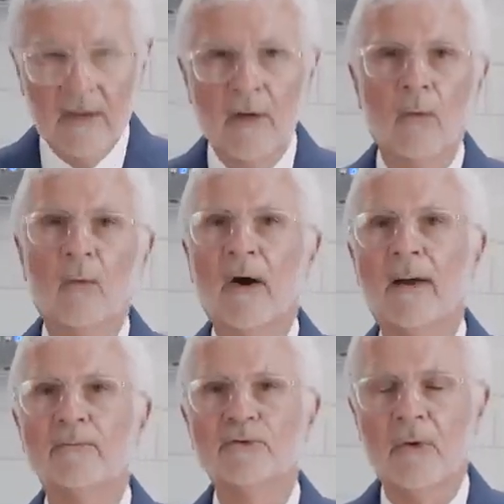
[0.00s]
where
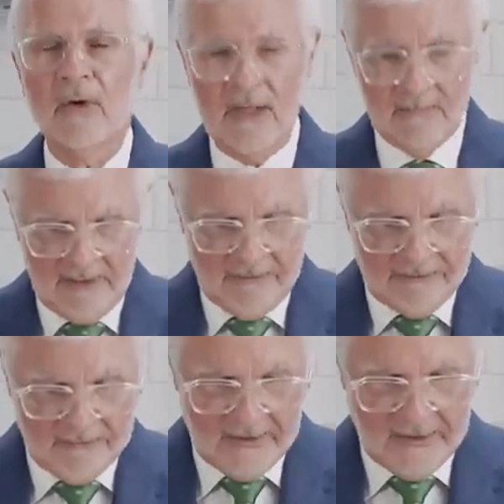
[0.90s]
I'm joined by the
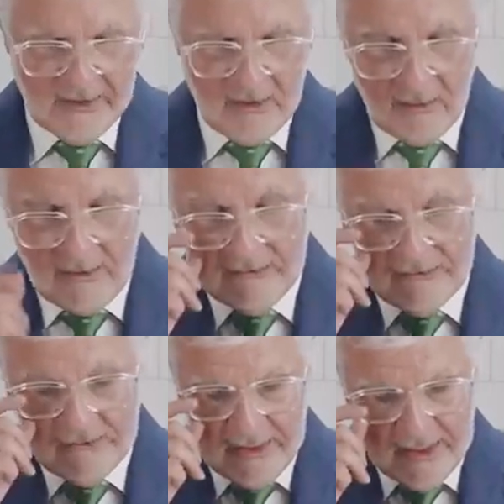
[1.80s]
CEO and
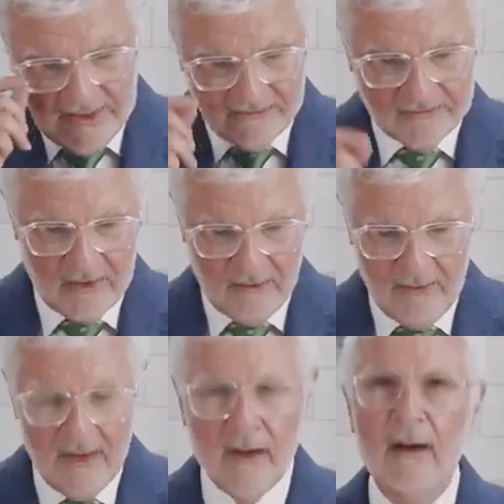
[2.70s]

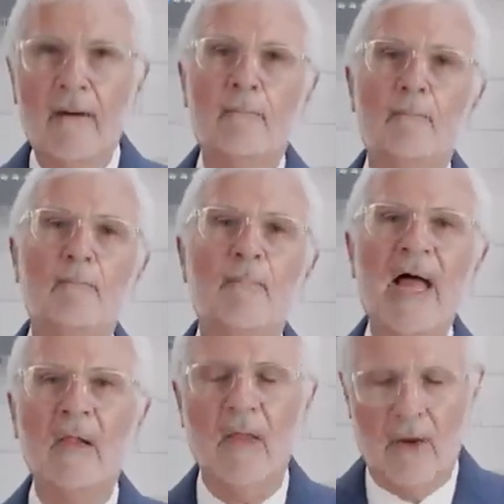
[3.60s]
CSO of
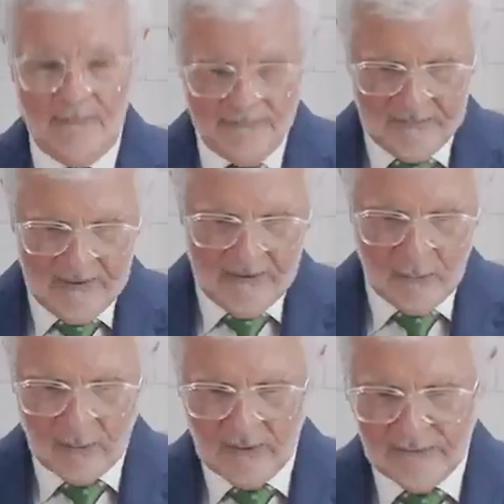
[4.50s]
Bello,
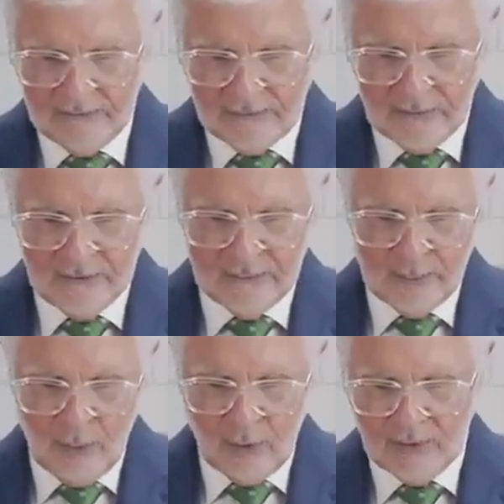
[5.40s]
the world's
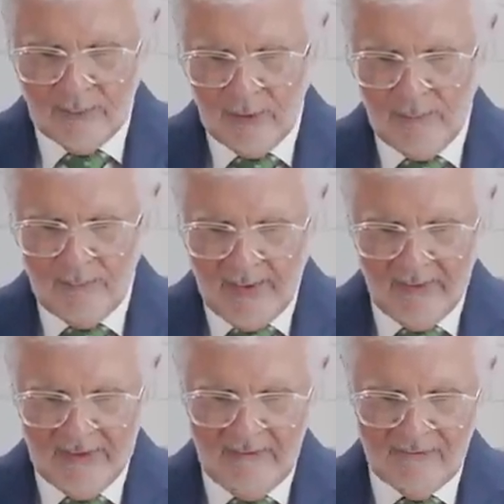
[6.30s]
first portable
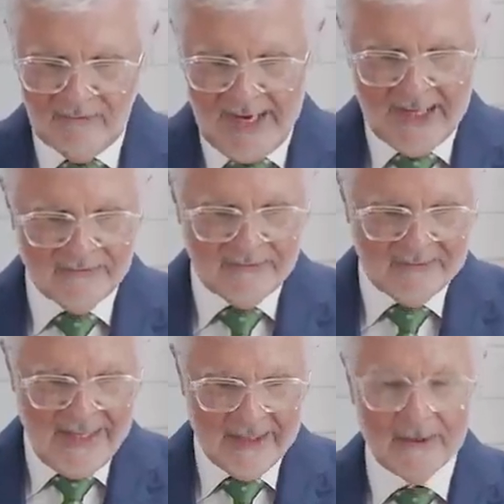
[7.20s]
belly fat
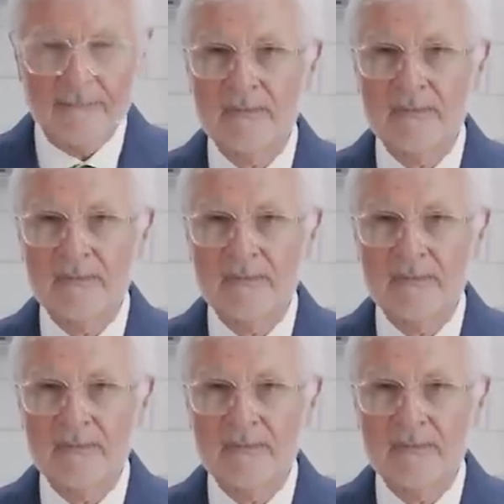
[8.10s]
scanner.